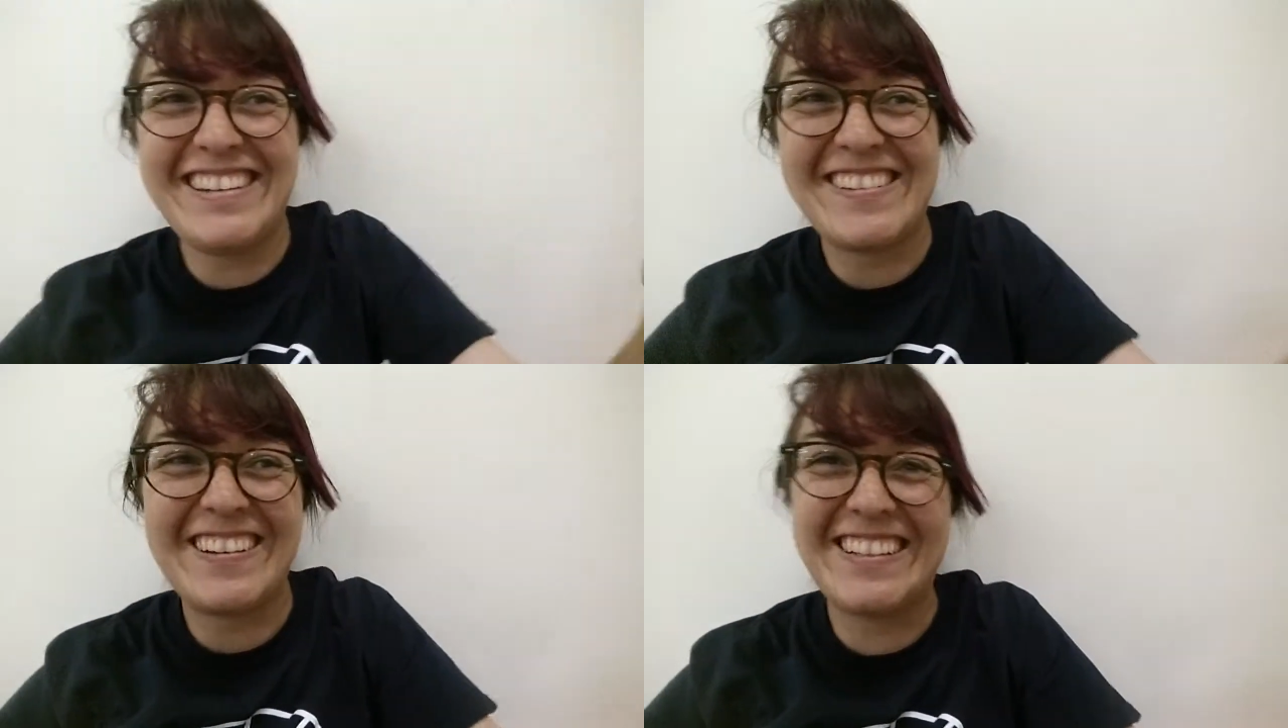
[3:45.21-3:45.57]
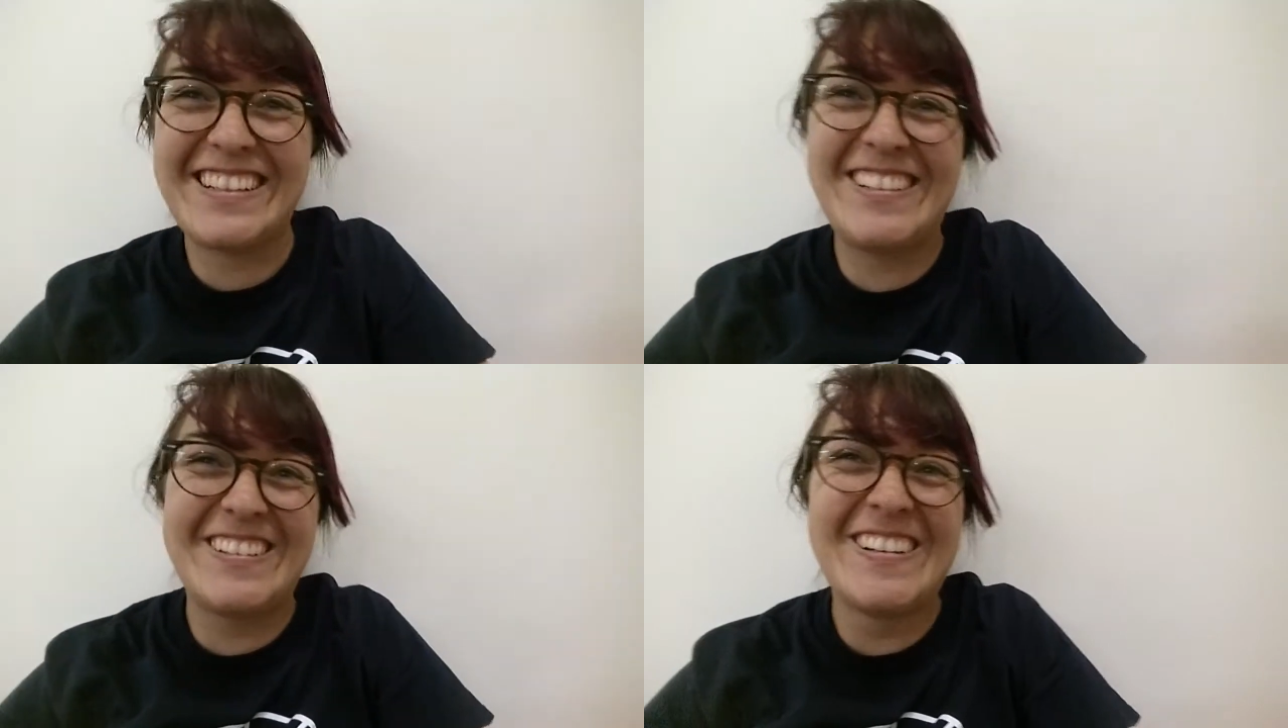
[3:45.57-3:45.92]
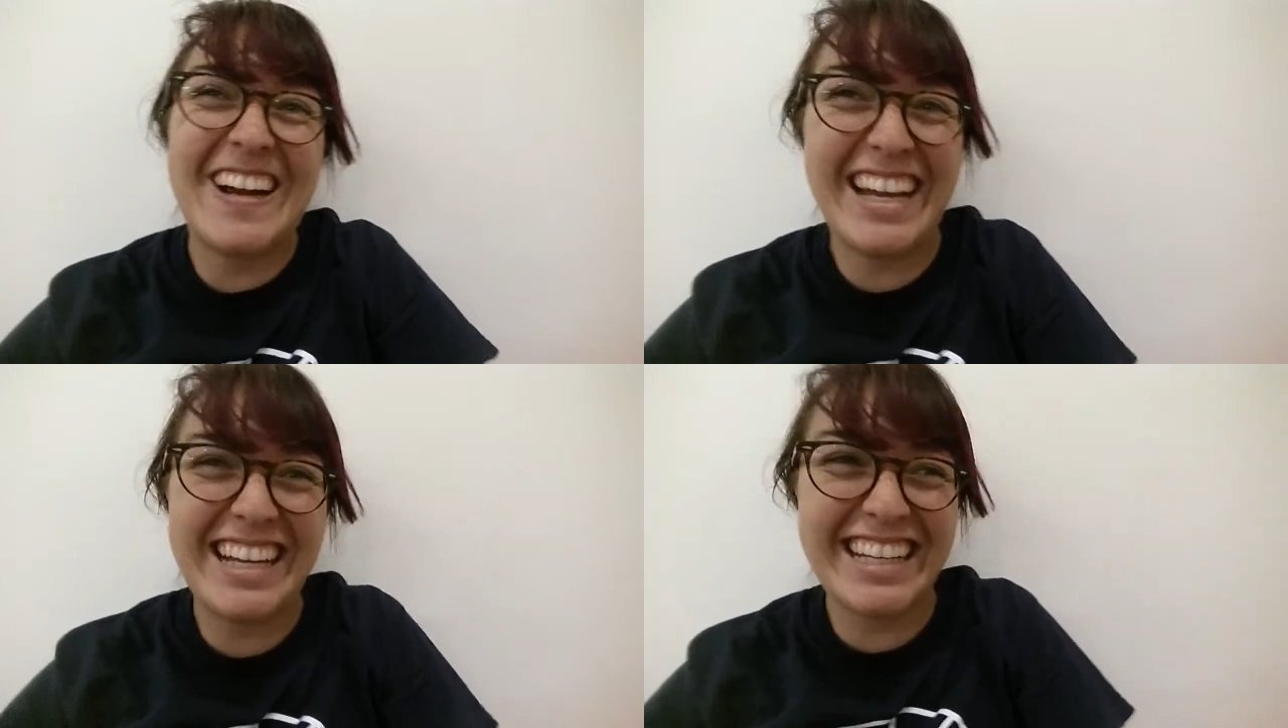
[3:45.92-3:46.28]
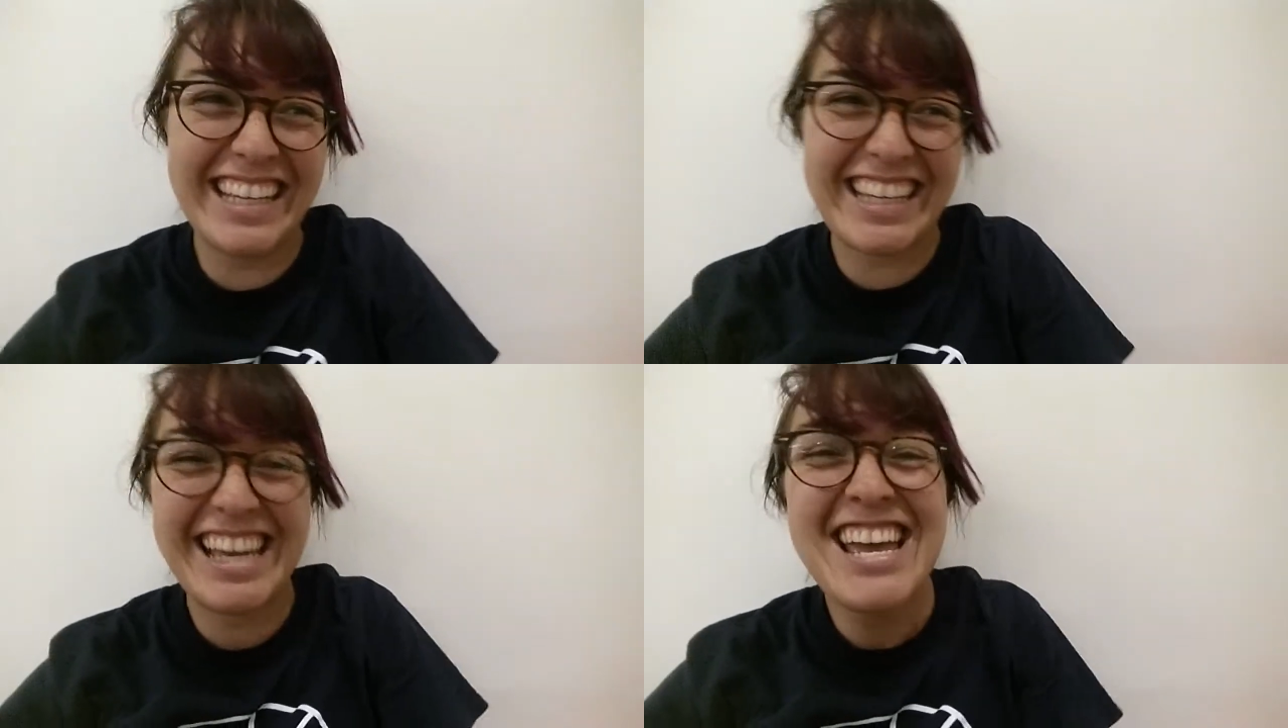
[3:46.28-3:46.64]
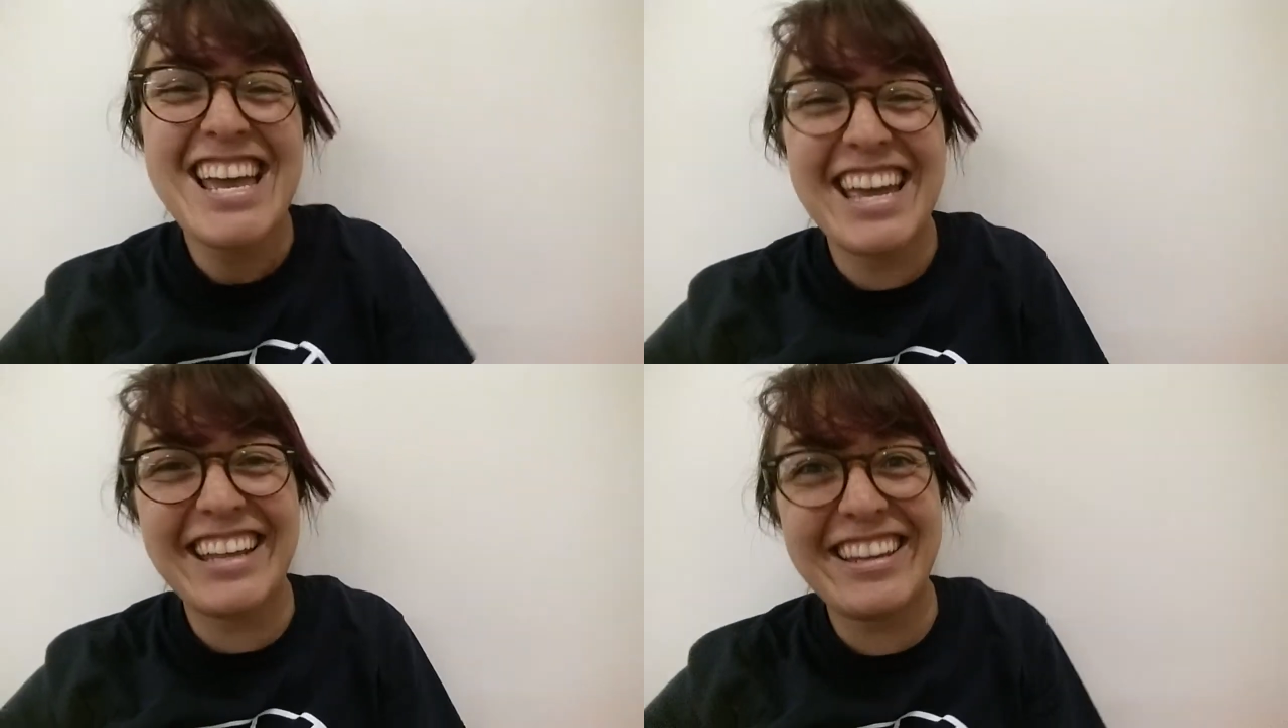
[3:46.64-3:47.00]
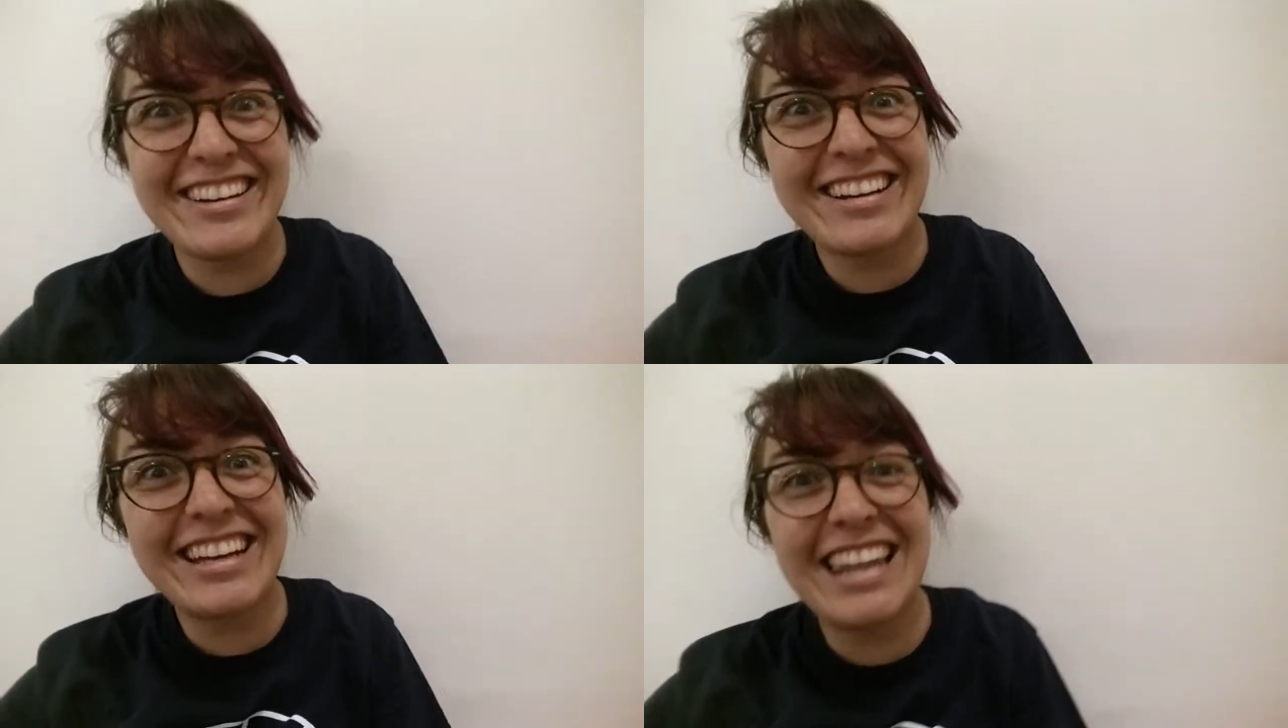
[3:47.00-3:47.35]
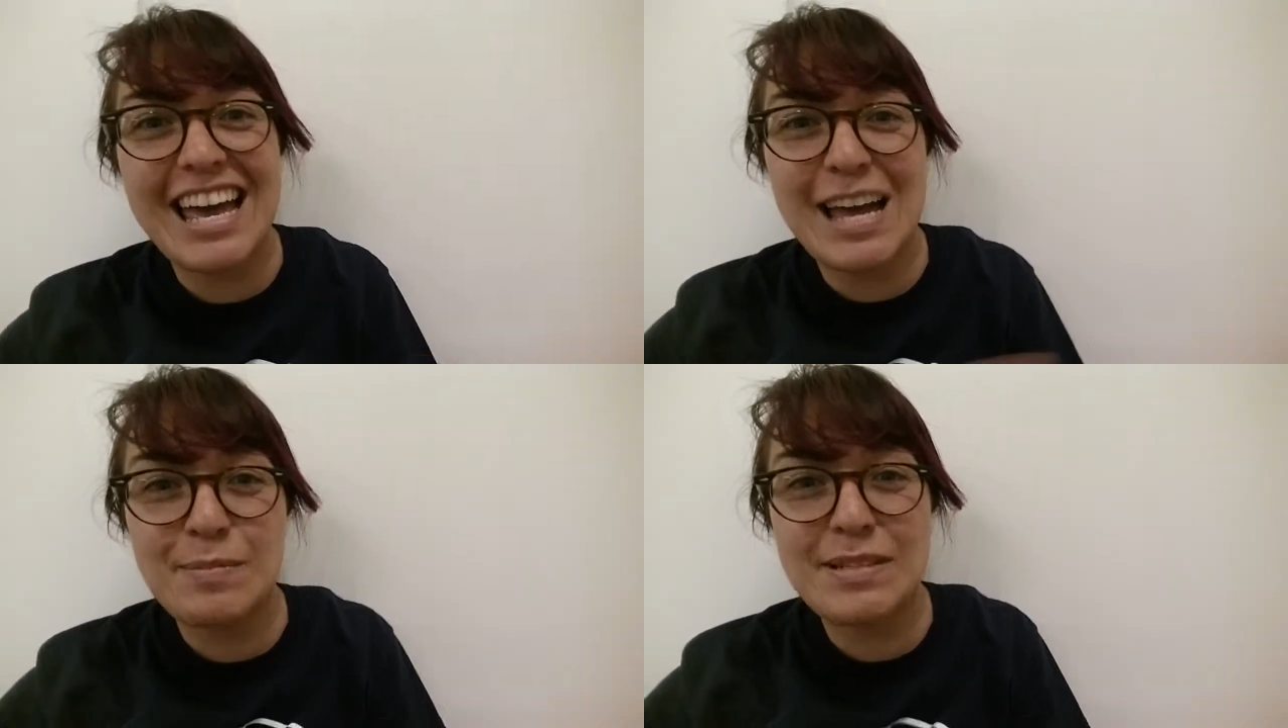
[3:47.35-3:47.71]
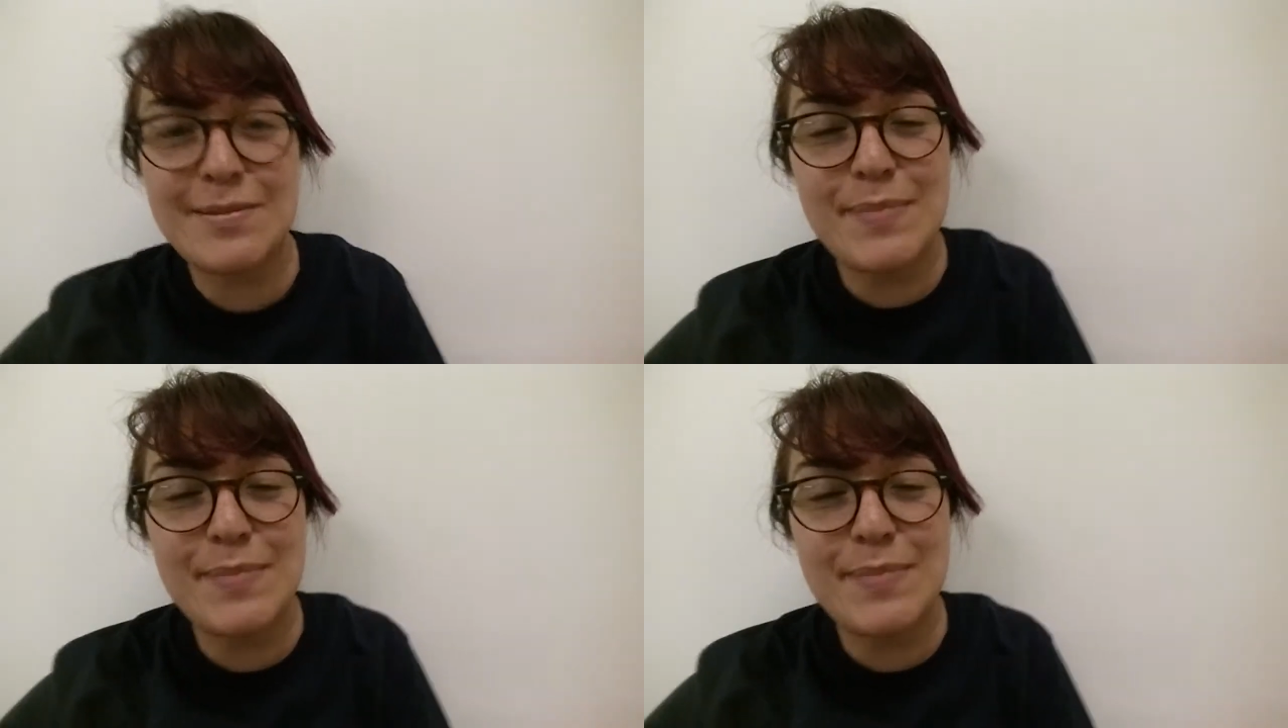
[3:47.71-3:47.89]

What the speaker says: You're drunk and you're collapsed